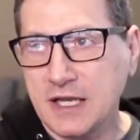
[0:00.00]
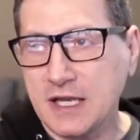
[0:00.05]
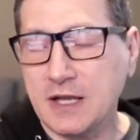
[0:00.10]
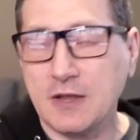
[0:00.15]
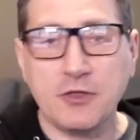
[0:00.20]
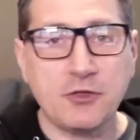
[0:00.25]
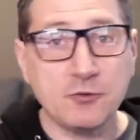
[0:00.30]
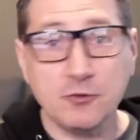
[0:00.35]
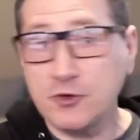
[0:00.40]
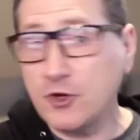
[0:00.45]

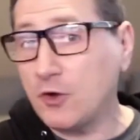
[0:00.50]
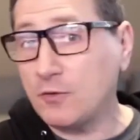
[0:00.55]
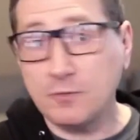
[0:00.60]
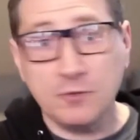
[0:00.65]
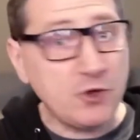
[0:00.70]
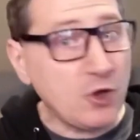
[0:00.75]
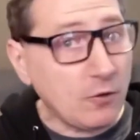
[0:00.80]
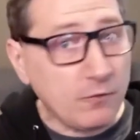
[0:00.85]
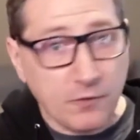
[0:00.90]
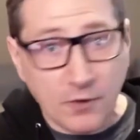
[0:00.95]
through
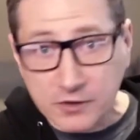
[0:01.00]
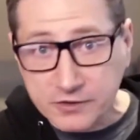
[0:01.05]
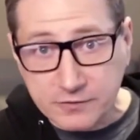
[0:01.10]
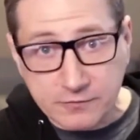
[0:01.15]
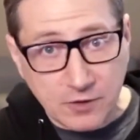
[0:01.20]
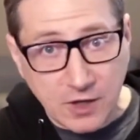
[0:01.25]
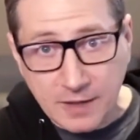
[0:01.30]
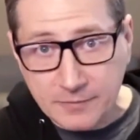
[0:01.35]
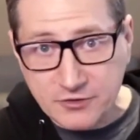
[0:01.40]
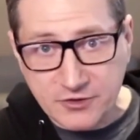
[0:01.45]
no fault of
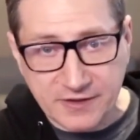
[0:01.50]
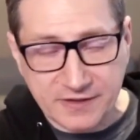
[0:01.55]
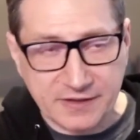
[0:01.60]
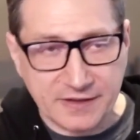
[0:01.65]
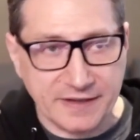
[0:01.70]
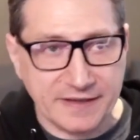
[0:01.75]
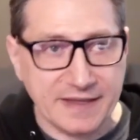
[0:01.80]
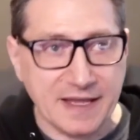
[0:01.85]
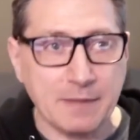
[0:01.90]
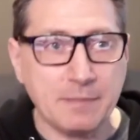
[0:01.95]
Rob's or anything
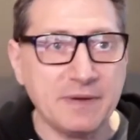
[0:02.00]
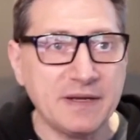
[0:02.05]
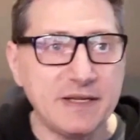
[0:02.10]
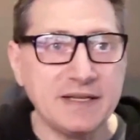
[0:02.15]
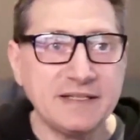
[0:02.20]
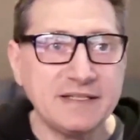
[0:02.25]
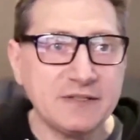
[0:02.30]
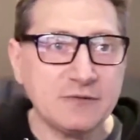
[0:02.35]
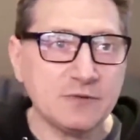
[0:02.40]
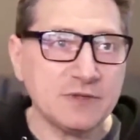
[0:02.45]
like that, but
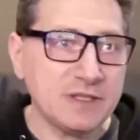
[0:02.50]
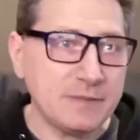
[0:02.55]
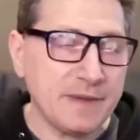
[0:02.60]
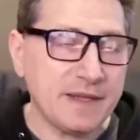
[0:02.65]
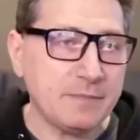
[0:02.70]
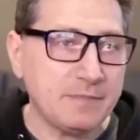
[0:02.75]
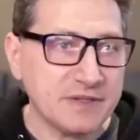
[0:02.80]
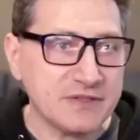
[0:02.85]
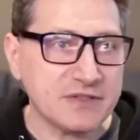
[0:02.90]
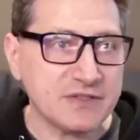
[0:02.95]
it didn't really
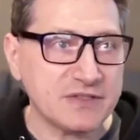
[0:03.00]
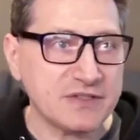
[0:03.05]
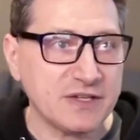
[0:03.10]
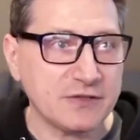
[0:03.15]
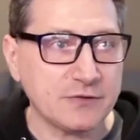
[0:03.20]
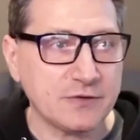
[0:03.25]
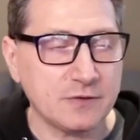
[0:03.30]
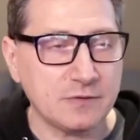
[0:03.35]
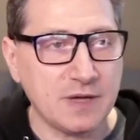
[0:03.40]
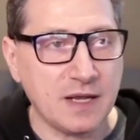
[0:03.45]
make business sense
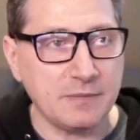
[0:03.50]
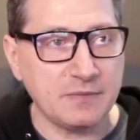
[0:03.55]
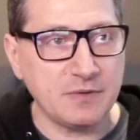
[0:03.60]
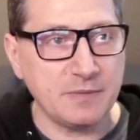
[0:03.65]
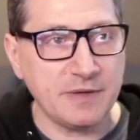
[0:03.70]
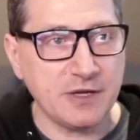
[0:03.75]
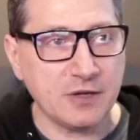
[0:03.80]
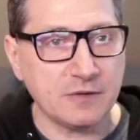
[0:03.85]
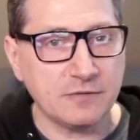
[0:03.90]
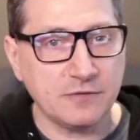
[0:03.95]
for Rob to
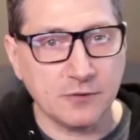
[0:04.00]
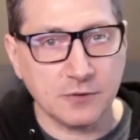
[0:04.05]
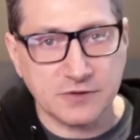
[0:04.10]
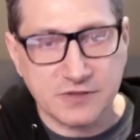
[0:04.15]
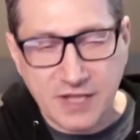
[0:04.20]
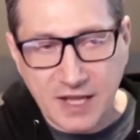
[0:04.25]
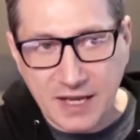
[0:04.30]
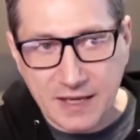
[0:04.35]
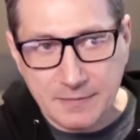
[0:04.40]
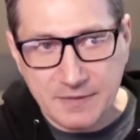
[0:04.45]
be on
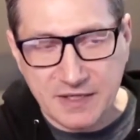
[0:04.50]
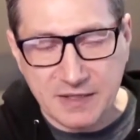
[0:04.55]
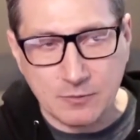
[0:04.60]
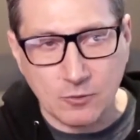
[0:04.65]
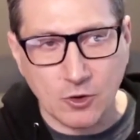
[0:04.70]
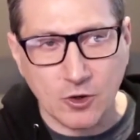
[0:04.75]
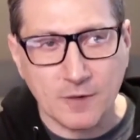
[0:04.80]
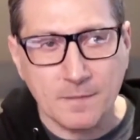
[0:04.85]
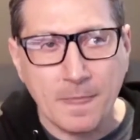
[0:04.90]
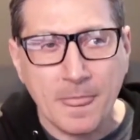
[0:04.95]
full-time
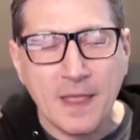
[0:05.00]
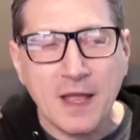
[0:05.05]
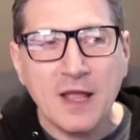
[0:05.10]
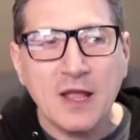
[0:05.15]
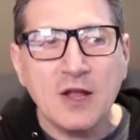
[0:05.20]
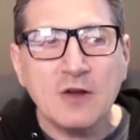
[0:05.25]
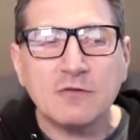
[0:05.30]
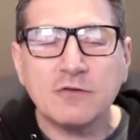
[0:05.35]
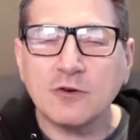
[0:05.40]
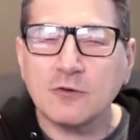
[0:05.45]
anymore.
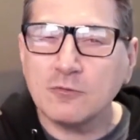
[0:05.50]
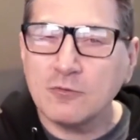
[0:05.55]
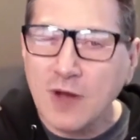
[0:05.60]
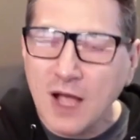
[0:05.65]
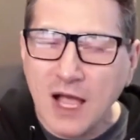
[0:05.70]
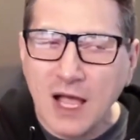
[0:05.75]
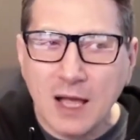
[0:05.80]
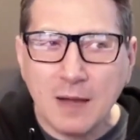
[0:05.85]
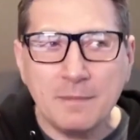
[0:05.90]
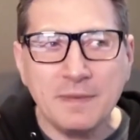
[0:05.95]
For
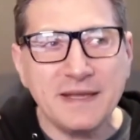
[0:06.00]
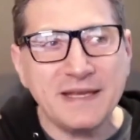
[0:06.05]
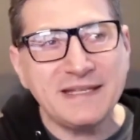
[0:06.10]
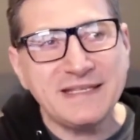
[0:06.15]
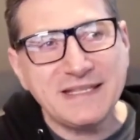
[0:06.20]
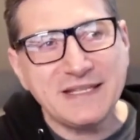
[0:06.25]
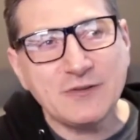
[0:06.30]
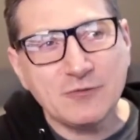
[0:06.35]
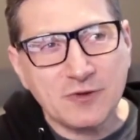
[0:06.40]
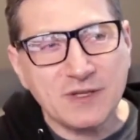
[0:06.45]
Rob, it
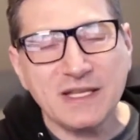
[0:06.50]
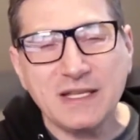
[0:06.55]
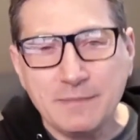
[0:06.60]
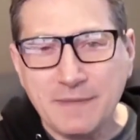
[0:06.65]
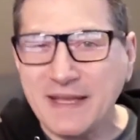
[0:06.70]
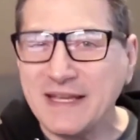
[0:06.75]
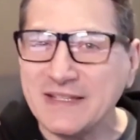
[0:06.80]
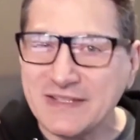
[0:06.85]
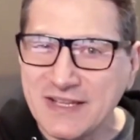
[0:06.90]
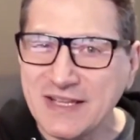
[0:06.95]
didn't really
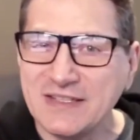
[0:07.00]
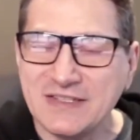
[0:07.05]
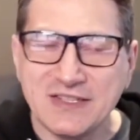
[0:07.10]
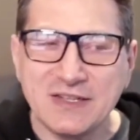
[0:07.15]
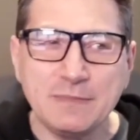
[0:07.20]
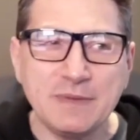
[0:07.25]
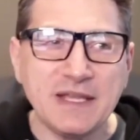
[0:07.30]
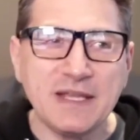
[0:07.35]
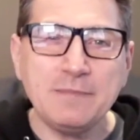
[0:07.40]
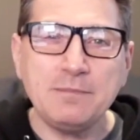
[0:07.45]
make sense to
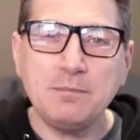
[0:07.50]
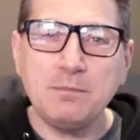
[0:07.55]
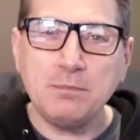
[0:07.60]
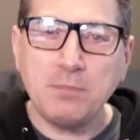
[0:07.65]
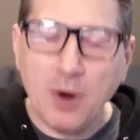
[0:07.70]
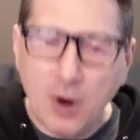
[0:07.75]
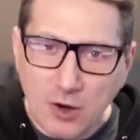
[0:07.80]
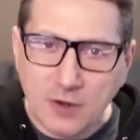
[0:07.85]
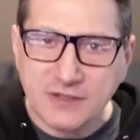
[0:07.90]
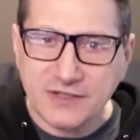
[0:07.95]
be
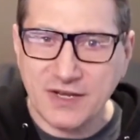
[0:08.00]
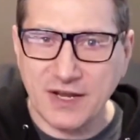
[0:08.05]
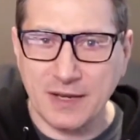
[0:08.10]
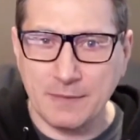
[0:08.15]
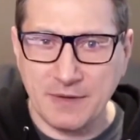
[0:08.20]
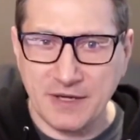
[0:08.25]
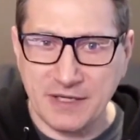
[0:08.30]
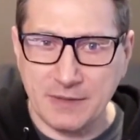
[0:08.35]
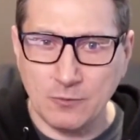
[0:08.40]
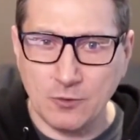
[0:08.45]

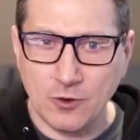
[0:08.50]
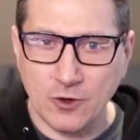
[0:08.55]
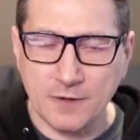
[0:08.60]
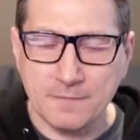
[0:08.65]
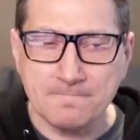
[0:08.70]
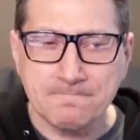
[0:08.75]
part-time anymore.